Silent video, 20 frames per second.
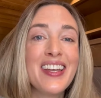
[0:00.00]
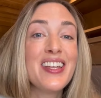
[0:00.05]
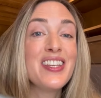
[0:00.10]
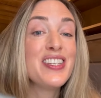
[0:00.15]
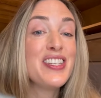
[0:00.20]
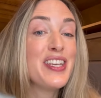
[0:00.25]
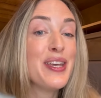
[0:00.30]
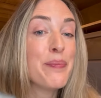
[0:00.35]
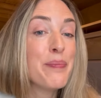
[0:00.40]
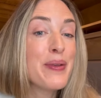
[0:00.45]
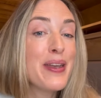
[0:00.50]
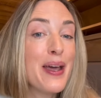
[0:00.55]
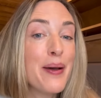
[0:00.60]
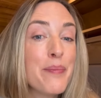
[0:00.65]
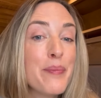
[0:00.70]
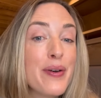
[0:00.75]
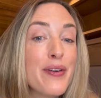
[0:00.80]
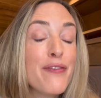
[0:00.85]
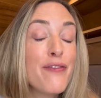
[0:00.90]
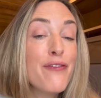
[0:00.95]
Tip
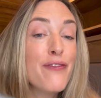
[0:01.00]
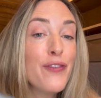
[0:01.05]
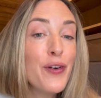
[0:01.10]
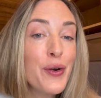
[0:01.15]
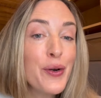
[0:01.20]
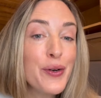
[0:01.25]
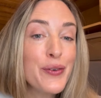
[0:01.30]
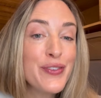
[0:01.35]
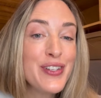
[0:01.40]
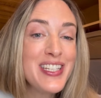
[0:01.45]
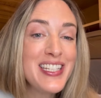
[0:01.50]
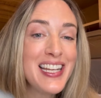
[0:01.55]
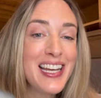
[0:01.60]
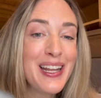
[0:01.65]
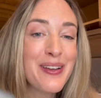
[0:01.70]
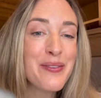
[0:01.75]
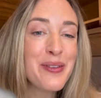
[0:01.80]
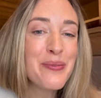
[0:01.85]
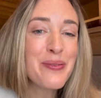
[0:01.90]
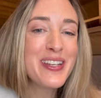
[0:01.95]
number 4 for dealing
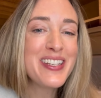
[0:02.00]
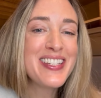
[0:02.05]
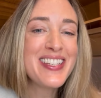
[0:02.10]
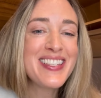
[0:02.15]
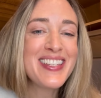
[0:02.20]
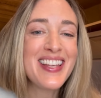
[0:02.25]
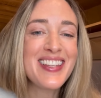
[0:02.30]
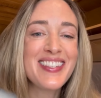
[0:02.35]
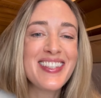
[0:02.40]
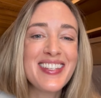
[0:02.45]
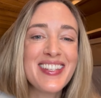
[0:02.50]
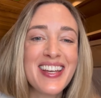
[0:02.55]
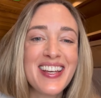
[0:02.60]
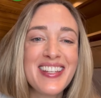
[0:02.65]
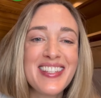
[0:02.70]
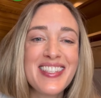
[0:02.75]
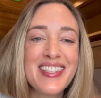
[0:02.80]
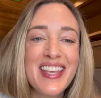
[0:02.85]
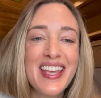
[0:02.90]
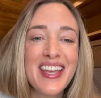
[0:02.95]
with winter sensitized
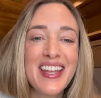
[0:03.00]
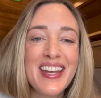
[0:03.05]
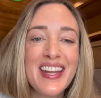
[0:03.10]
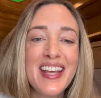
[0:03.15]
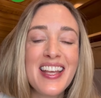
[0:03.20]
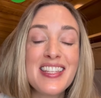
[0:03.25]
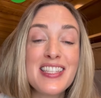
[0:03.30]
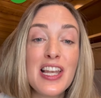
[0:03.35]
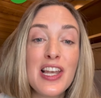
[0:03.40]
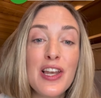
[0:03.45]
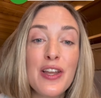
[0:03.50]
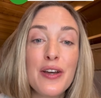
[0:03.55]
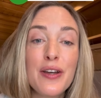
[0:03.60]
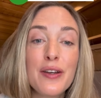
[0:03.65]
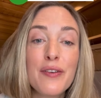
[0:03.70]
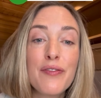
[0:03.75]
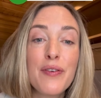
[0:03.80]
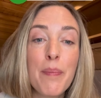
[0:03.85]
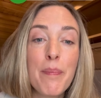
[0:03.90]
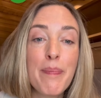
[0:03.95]
skin is look
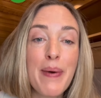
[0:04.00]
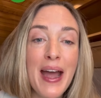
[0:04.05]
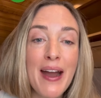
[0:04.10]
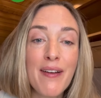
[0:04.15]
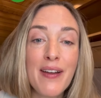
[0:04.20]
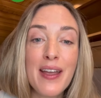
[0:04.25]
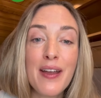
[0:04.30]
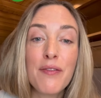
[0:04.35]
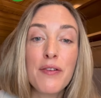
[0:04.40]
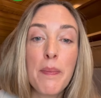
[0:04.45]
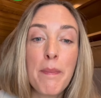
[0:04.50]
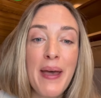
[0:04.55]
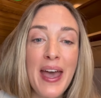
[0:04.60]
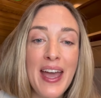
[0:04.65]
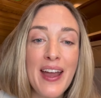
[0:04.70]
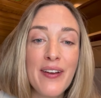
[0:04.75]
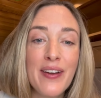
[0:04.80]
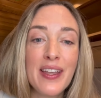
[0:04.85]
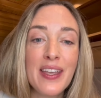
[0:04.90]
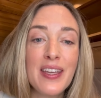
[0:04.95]
for barrier
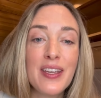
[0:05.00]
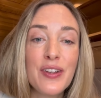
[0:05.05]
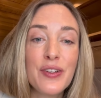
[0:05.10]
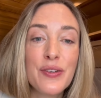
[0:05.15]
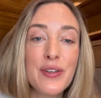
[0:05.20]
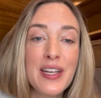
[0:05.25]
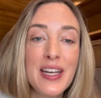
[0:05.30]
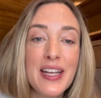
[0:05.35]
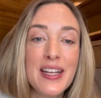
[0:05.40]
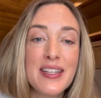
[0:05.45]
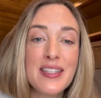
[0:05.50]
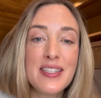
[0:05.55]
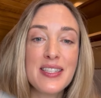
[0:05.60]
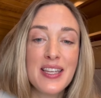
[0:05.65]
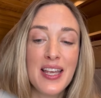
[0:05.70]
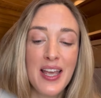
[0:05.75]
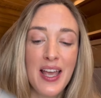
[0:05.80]
repairing ingredients.